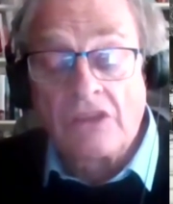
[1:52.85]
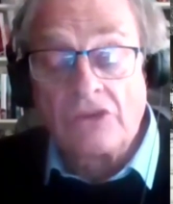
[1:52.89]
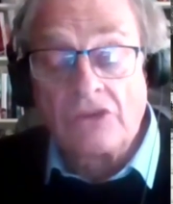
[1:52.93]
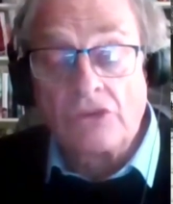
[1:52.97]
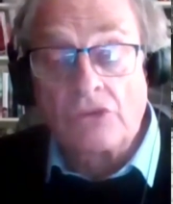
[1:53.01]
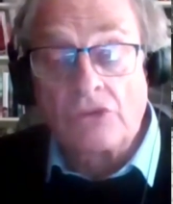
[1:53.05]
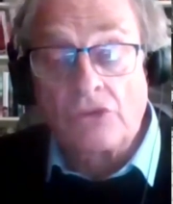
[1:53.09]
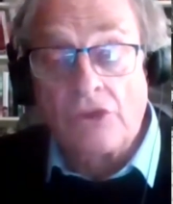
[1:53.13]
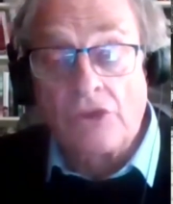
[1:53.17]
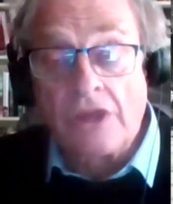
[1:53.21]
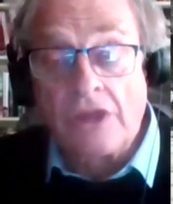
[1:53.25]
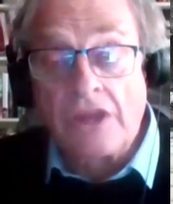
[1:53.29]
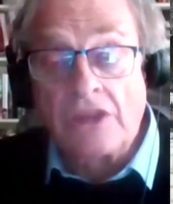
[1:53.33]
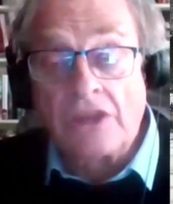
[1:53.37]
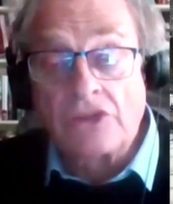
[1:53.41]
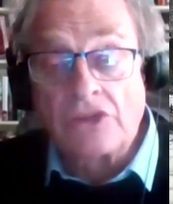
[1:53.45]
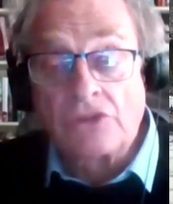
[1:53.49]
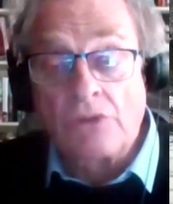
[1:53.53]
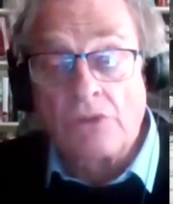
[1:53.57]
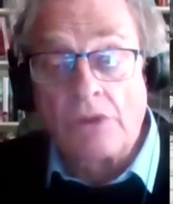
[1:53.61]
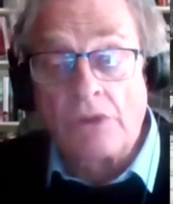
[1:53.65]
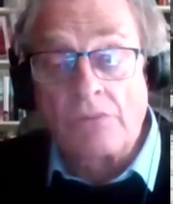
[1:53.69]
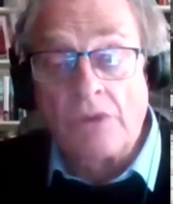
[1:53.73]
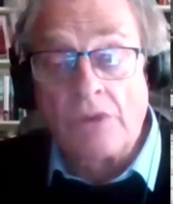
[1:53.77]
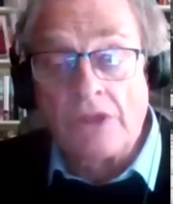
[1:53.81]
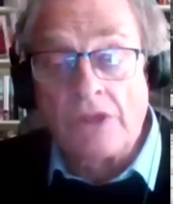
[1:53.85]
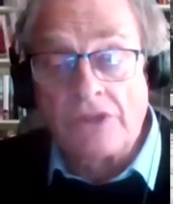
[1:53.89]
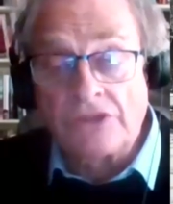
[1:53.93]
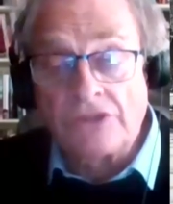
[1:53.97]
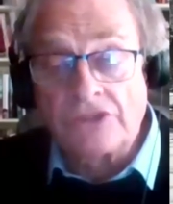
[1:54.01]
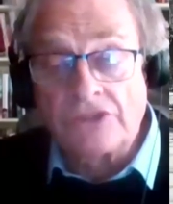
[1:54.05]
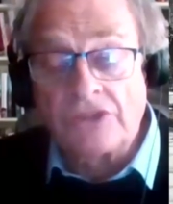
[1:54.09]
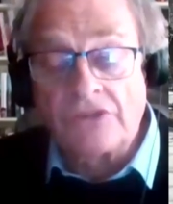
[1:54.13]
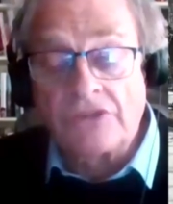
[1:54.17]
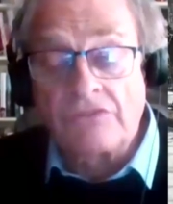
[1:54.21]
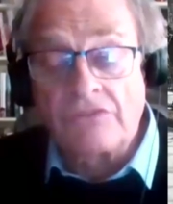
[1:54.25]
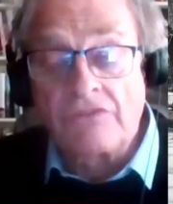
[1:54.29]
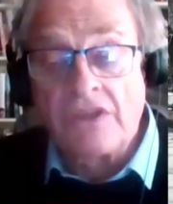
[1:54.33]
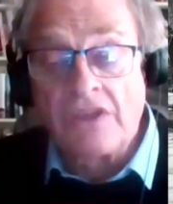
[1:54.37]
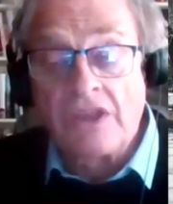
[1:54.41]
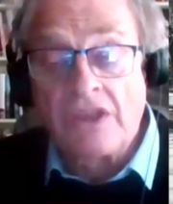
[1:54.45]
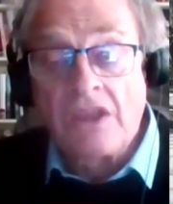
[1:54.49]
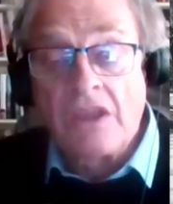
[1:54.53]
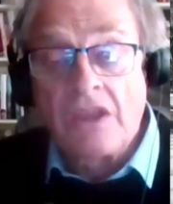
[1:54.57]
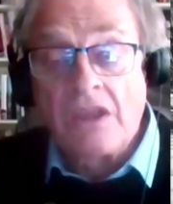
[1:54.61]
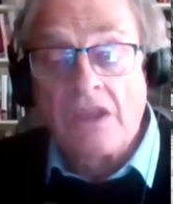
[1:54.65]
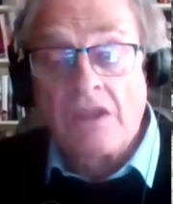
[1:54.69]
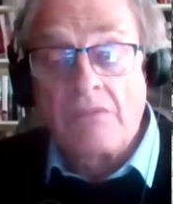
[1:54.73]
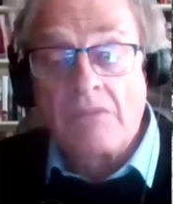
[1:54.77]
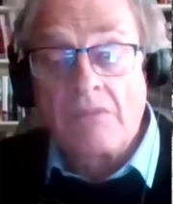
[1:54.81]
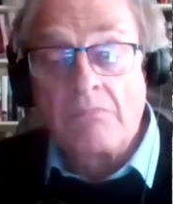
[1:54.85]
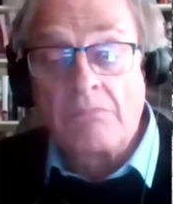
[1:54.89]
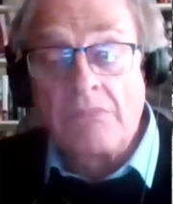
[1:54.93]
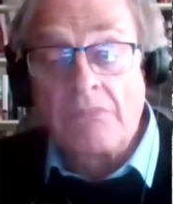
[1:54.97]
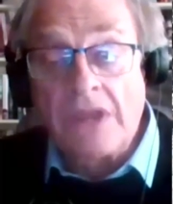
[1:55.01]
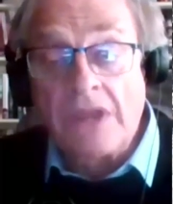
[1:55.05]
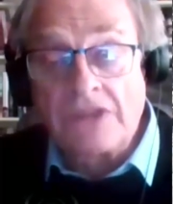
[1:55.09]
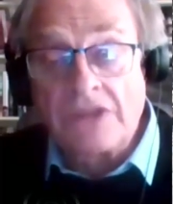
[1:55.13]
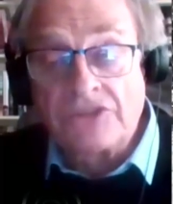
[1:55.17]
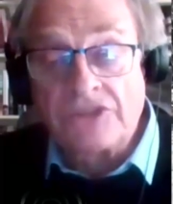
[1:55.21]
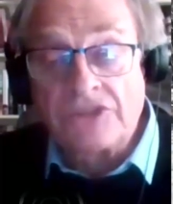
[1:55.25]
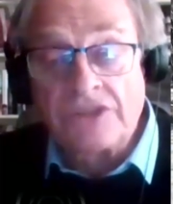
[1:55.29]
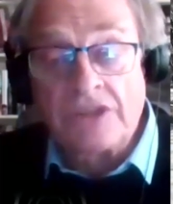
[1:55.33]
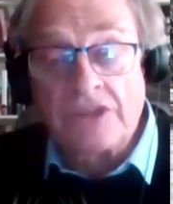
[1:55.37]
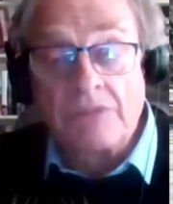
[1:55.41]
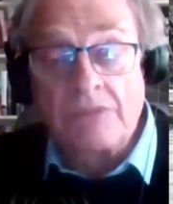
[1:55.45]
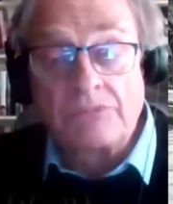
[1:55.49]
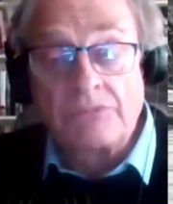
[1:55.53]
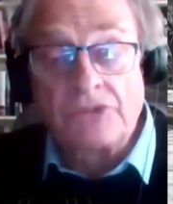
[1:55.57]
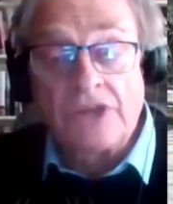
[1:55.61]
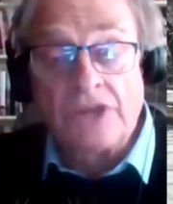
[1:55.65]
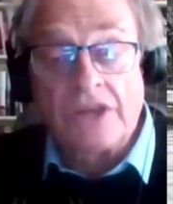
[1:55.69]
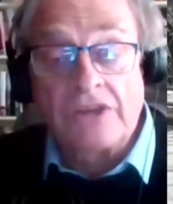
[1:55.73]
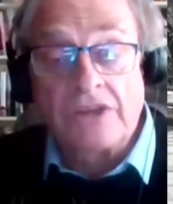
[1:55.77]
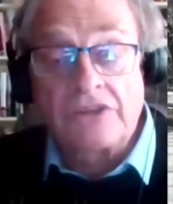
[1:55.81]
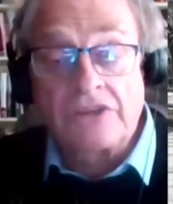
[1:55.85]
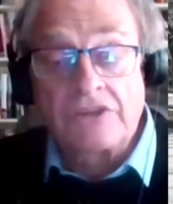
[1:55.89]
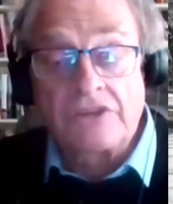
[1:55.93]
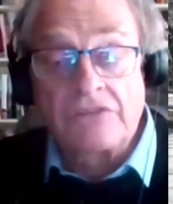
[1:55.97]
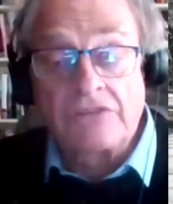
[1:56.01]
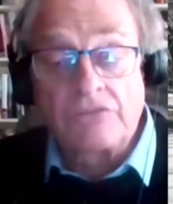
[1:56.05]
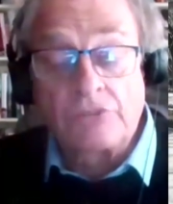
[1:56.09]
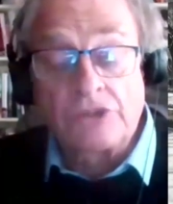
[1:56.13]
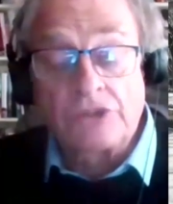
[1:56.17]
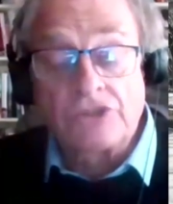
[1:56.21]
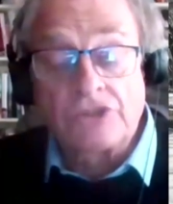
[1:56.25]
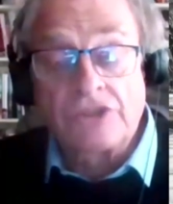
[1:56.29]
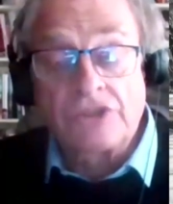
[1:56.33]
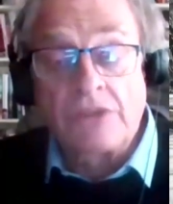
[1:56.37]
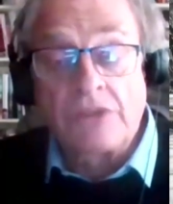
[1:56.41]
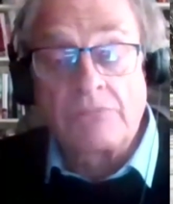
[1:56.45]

Ukraine to a rather sort of messy objective, which